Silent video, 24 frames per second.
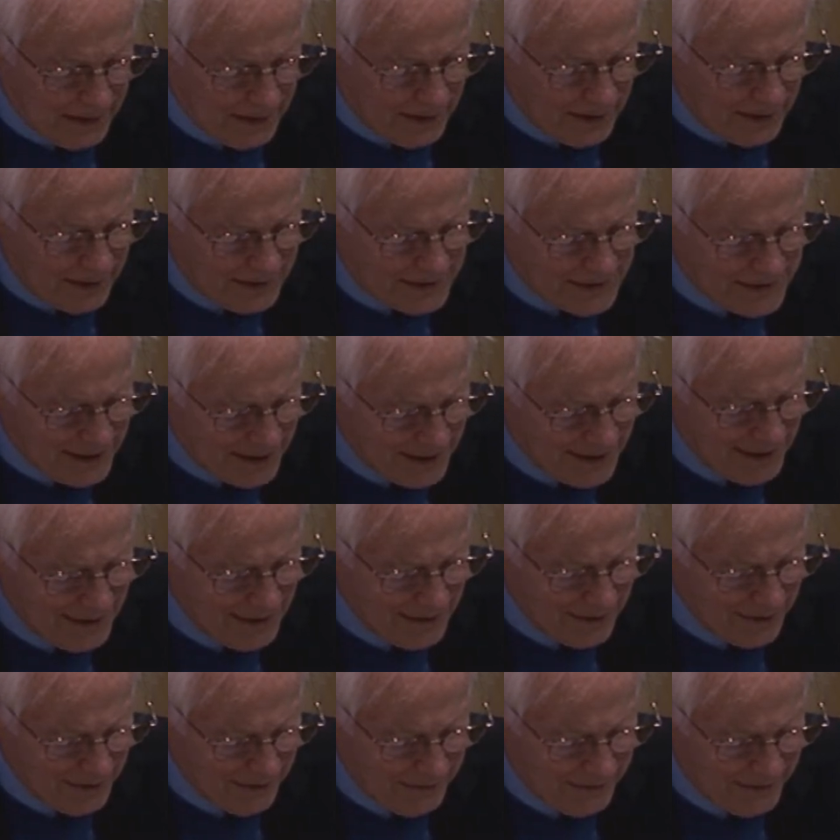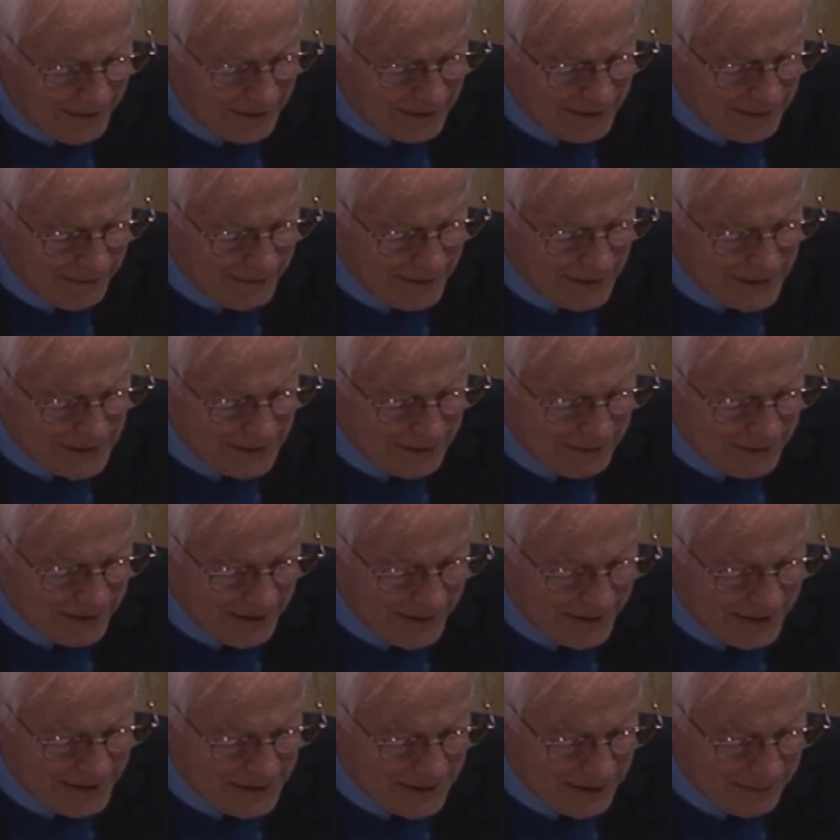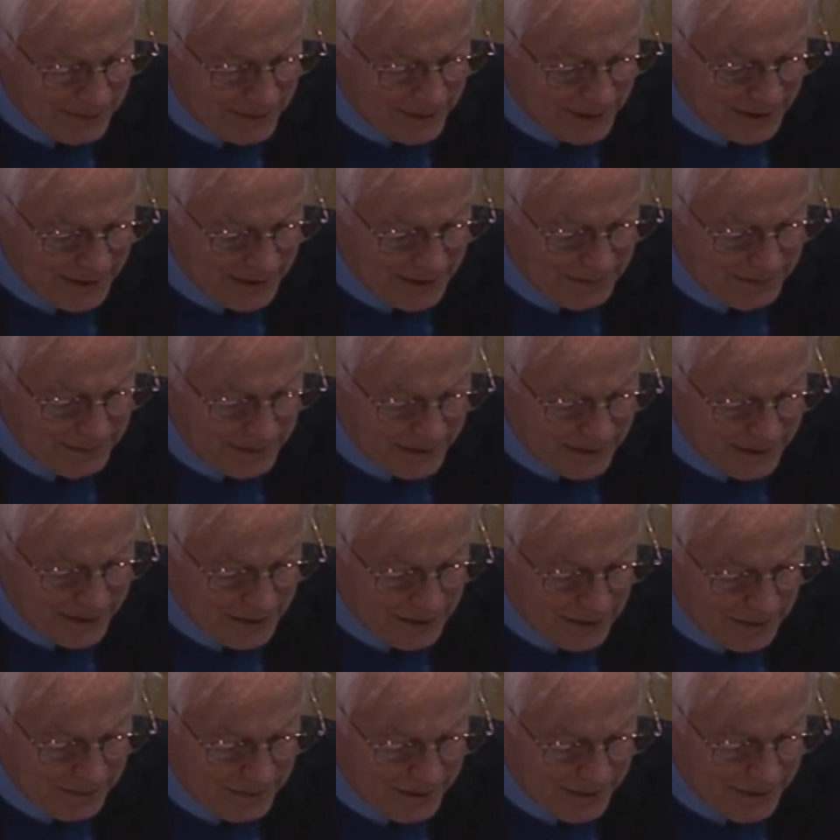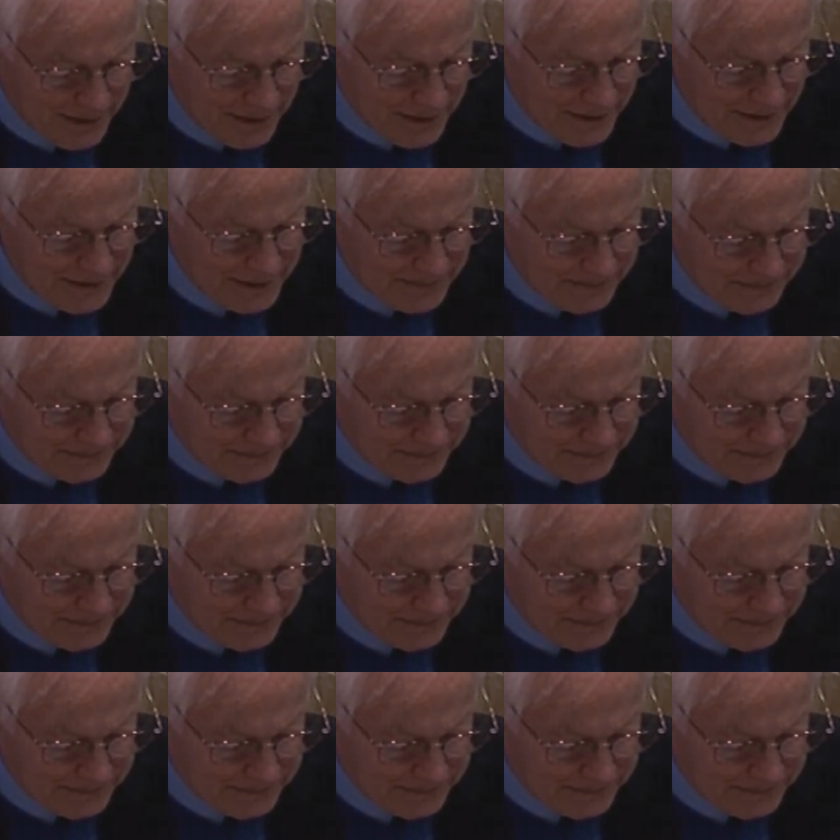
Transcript: A secondary effect of this applies to the political parties